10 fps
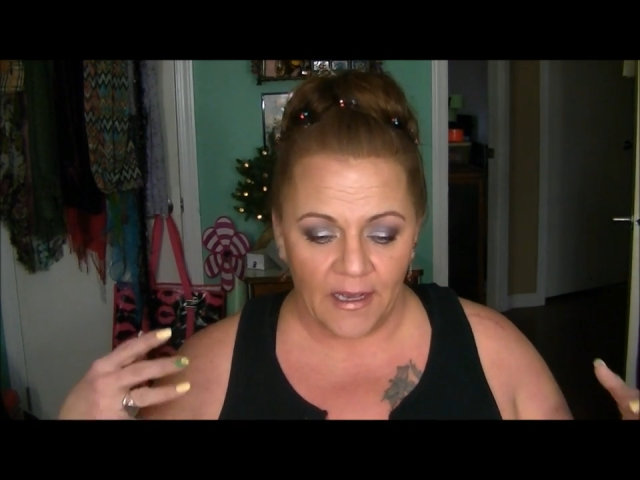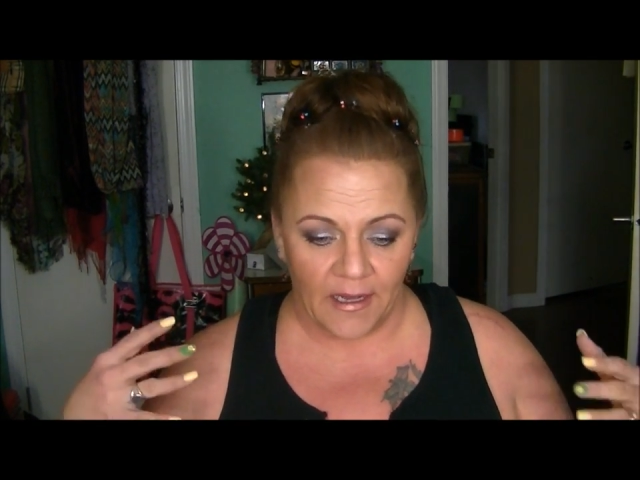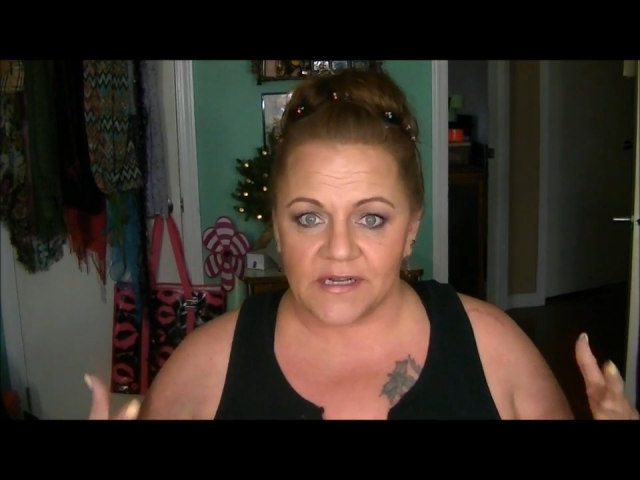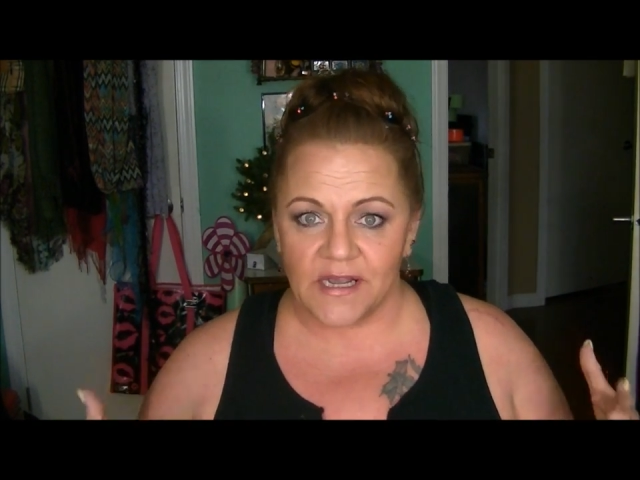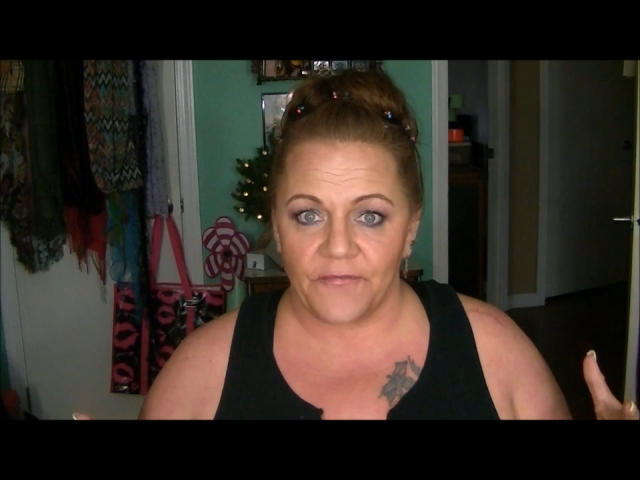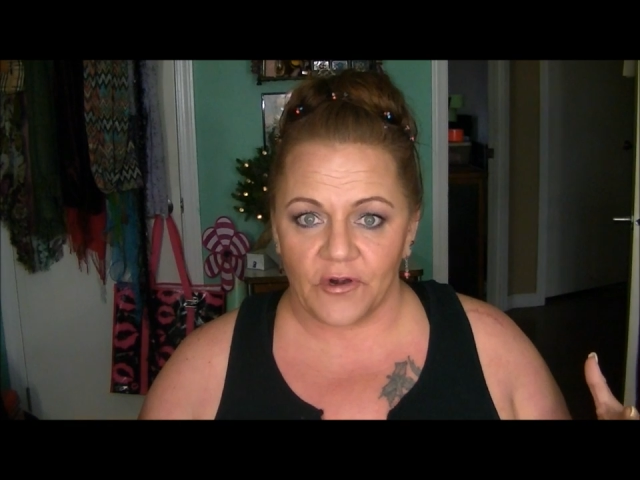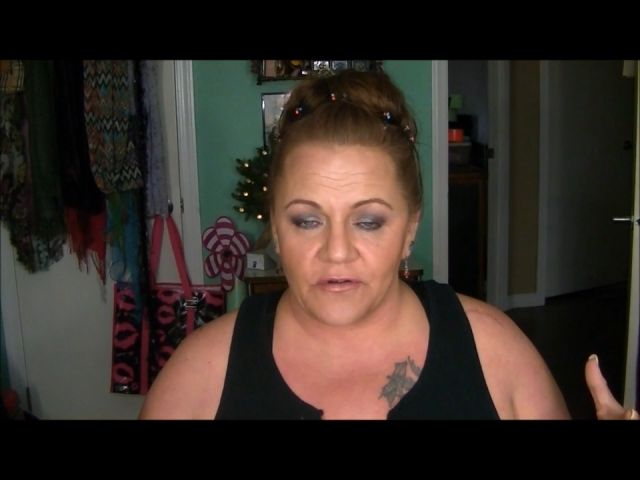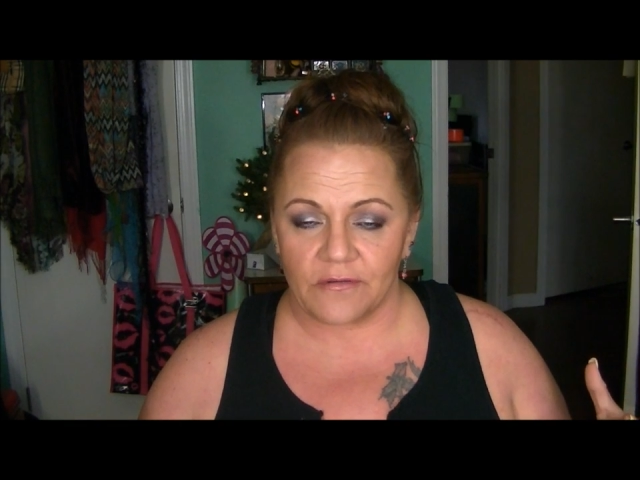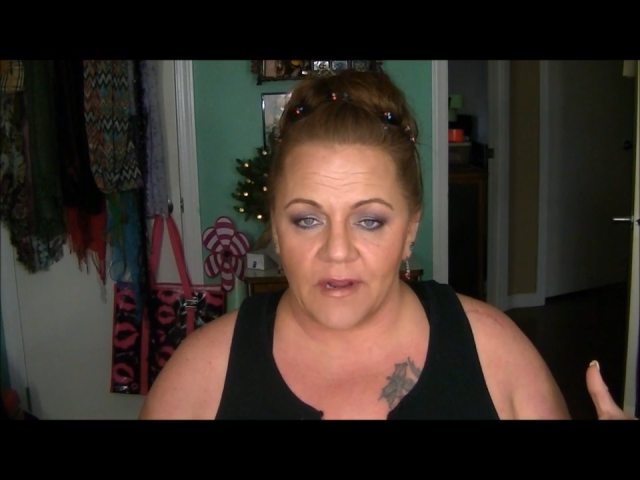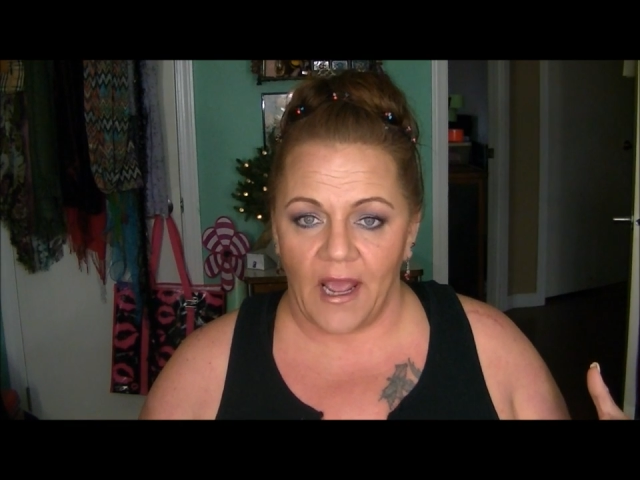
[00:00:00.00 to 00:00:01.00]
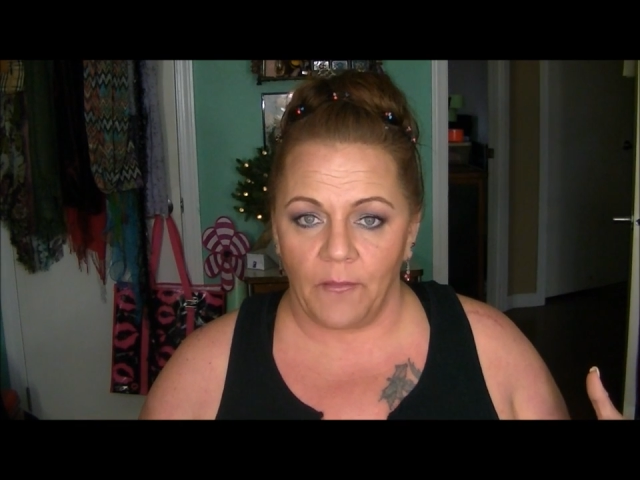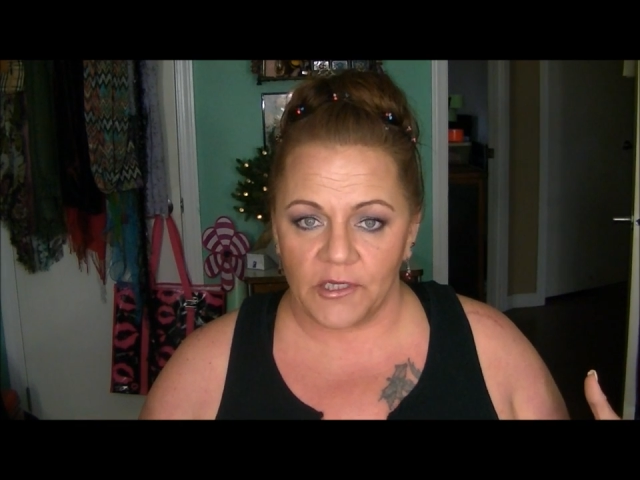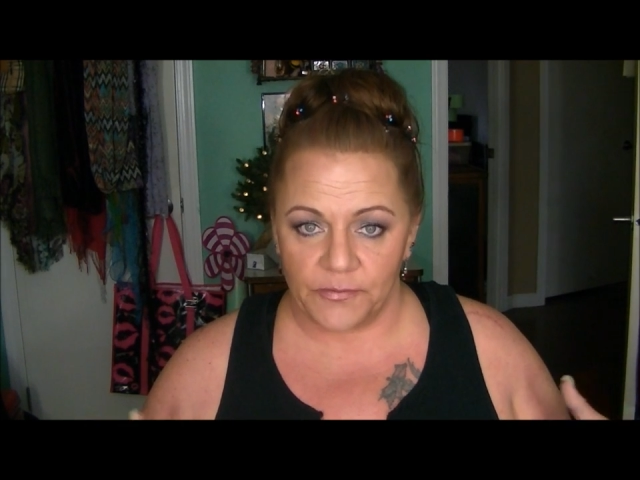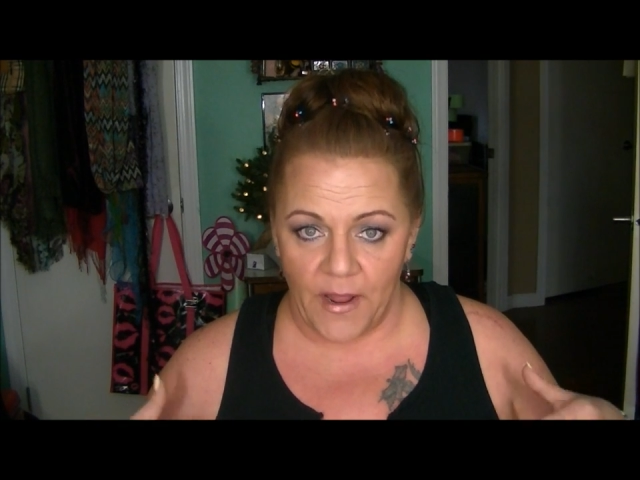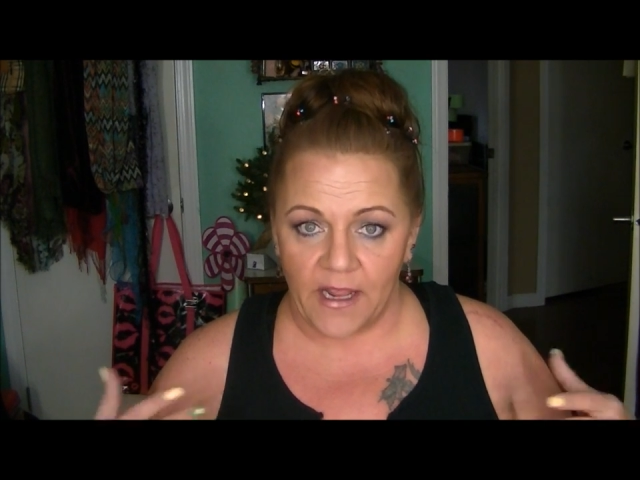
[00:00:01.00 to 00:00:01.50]
I discovered how
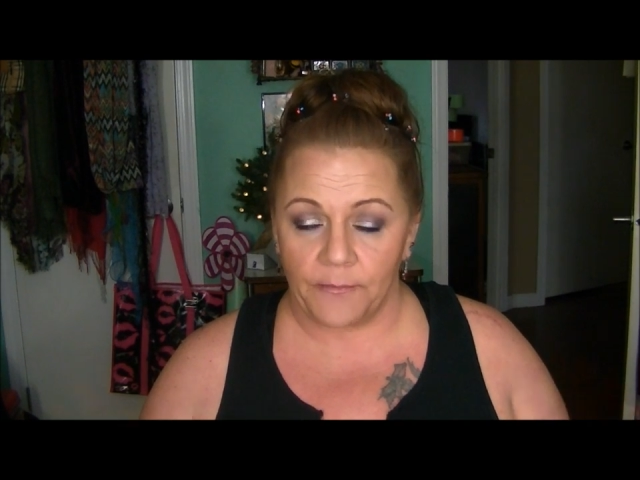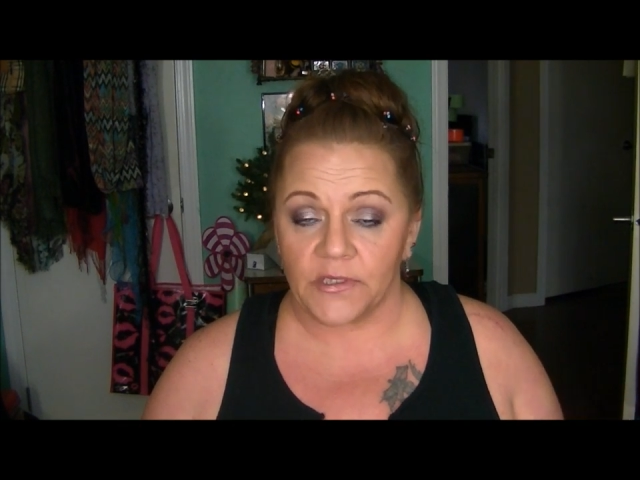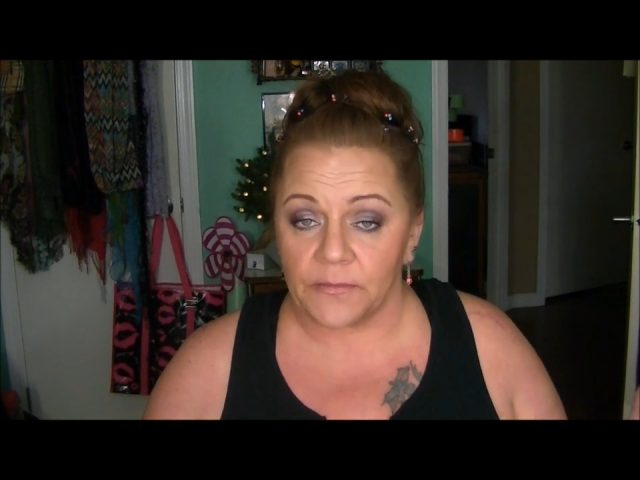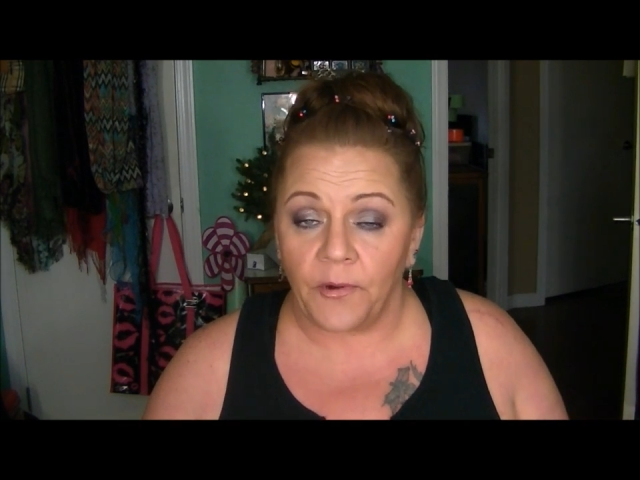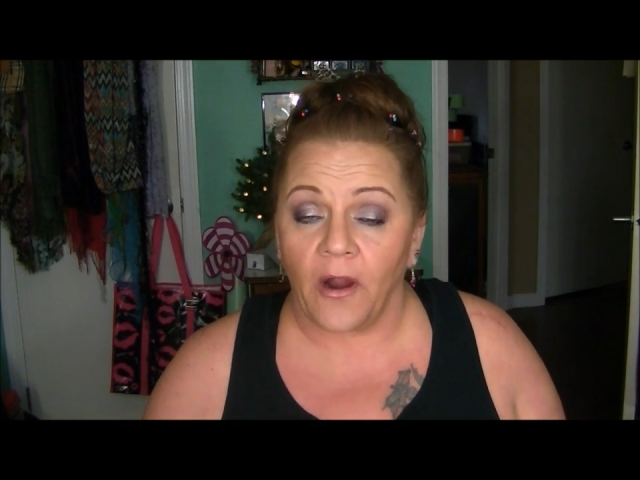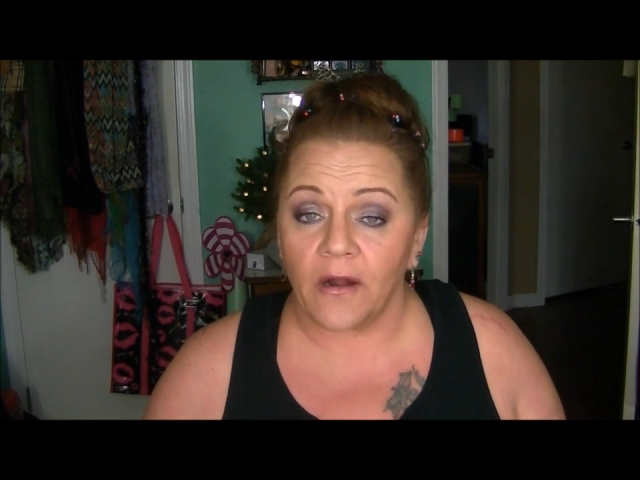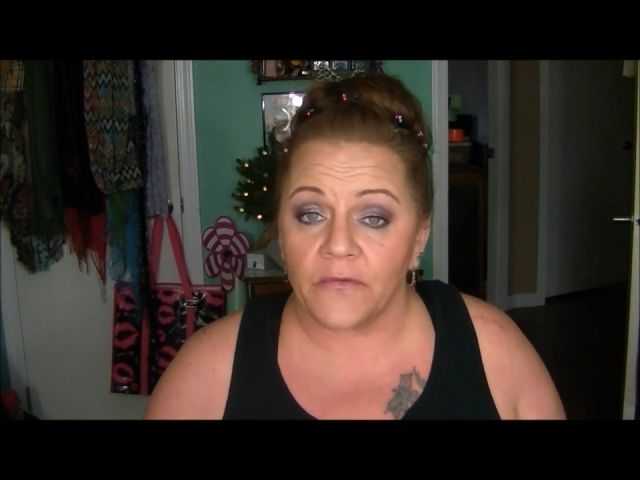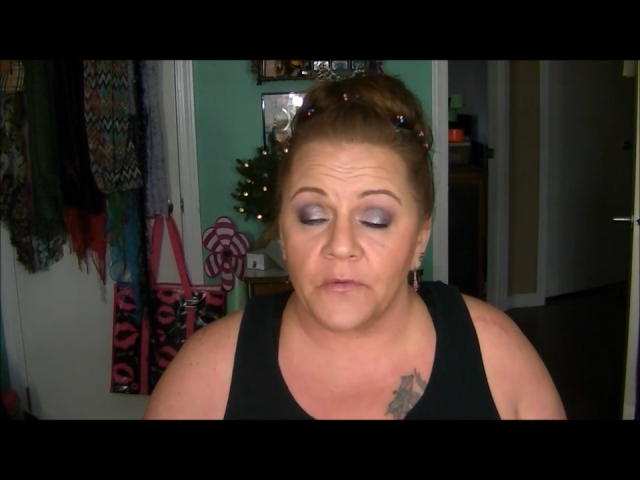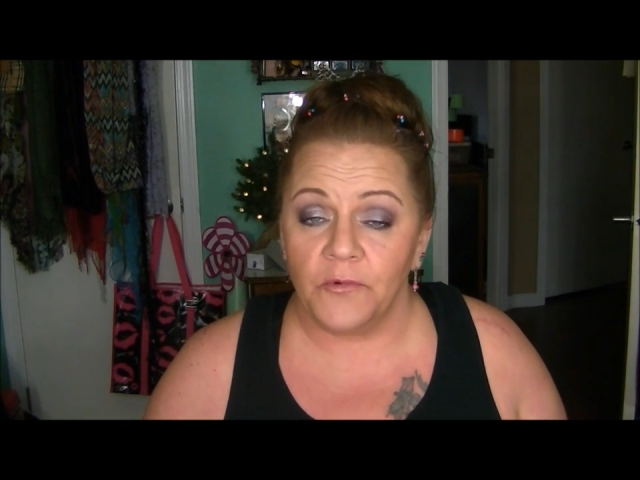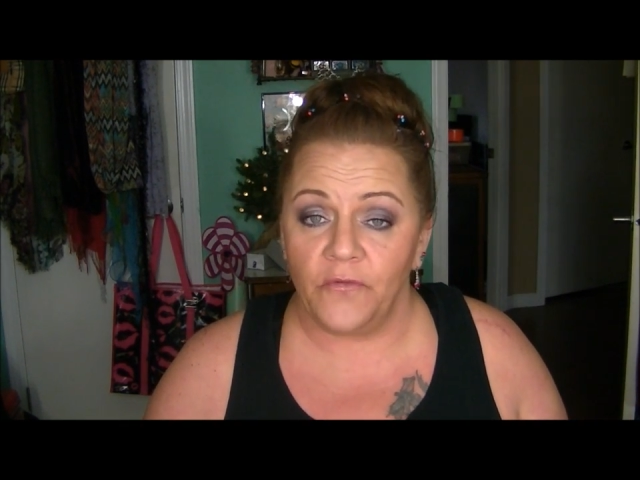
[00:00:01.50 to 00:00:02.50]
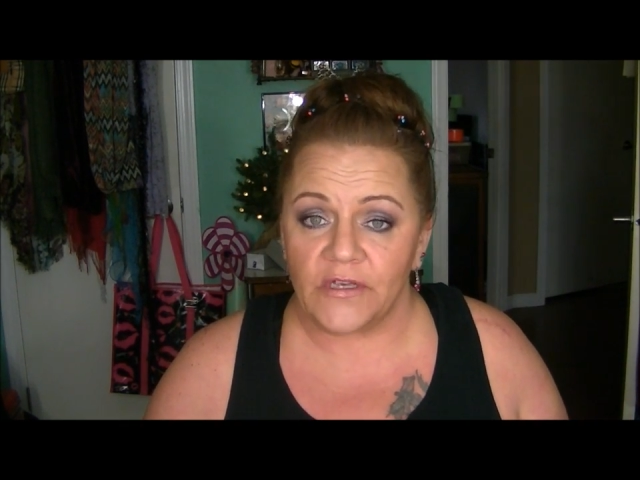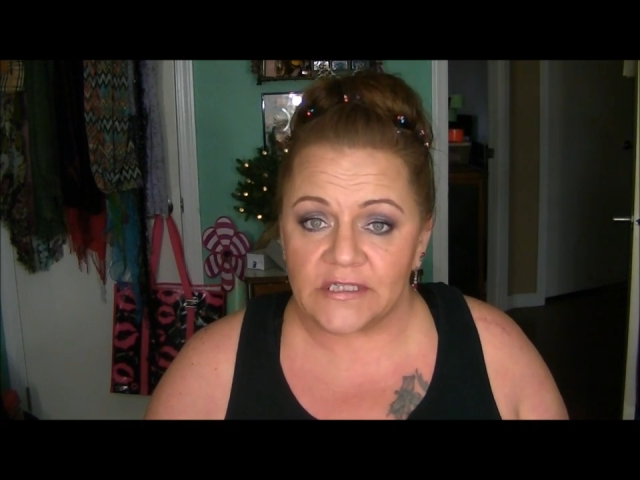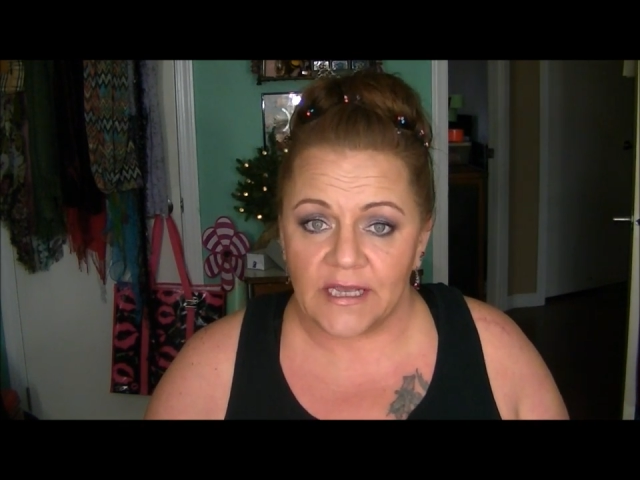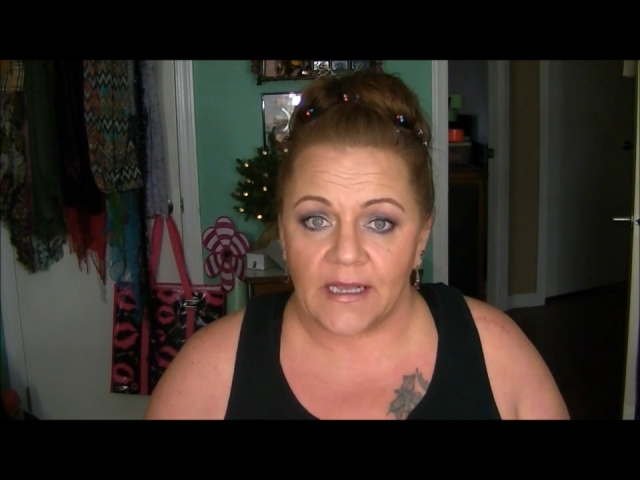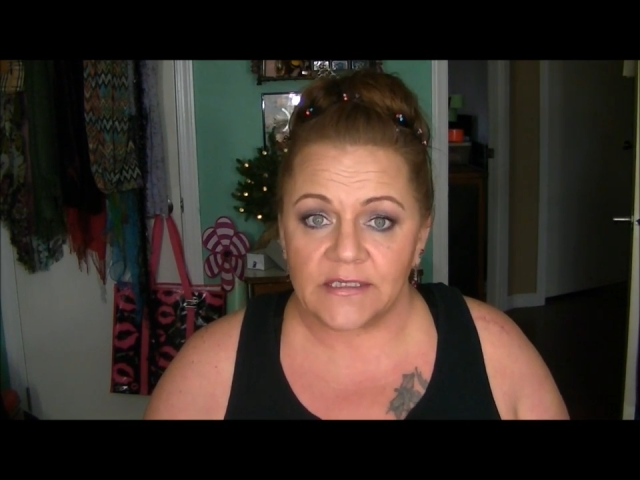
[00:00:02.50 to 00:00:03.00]
much makeup is a part of a movie
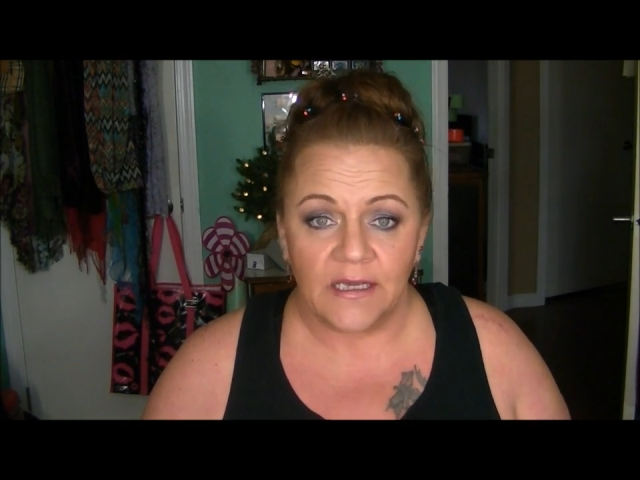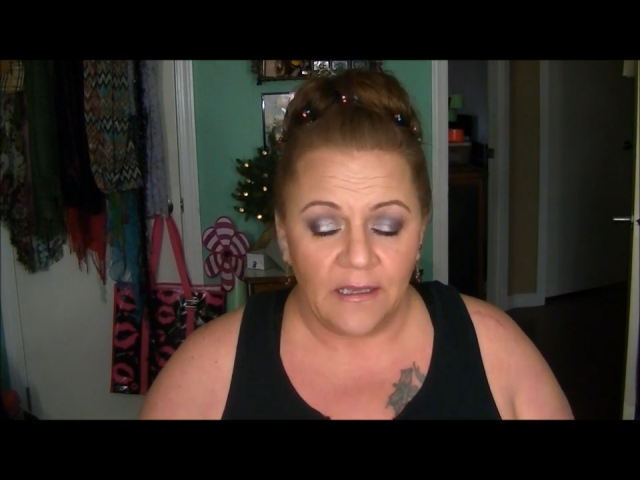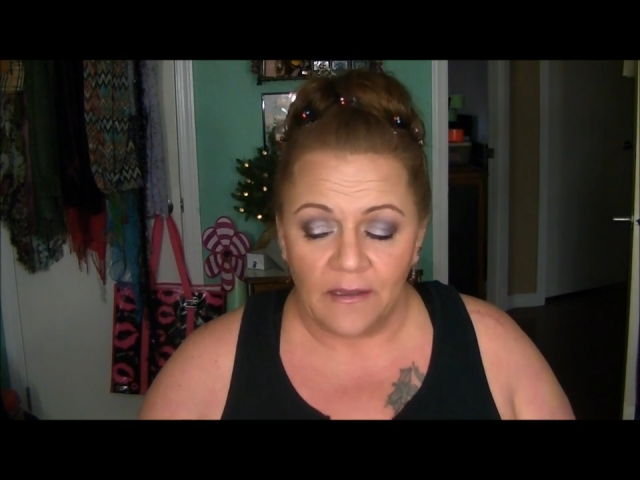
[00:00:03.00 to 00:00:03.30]
set